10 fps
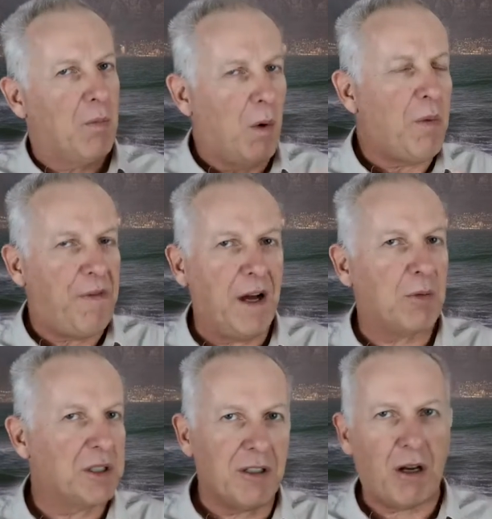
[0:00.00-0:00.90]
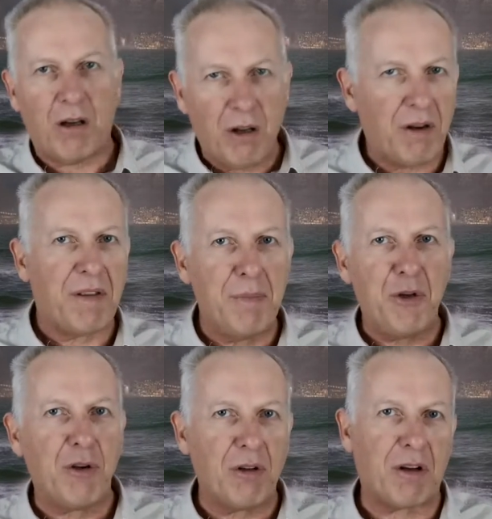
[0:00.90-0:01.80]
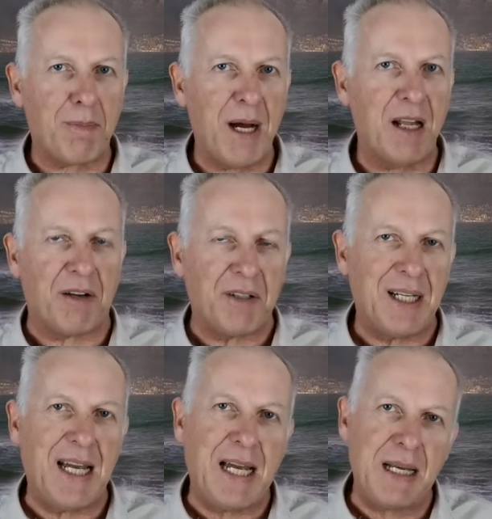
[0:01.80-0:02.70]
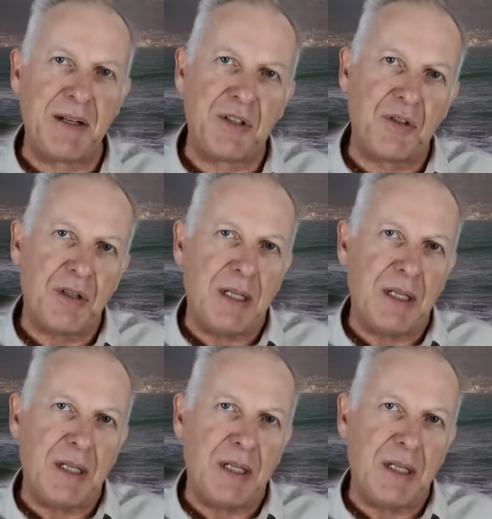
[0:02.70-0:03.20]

what we found was not a lot of them knew a lot about it. And